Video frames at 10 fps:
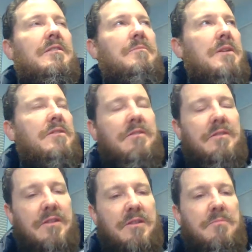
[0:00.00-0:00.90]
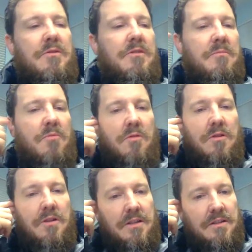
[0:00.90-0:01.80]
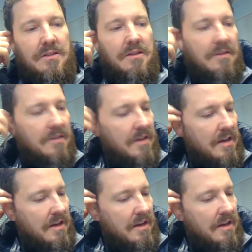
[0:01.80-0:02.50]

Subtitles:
It's basically a community board. It's a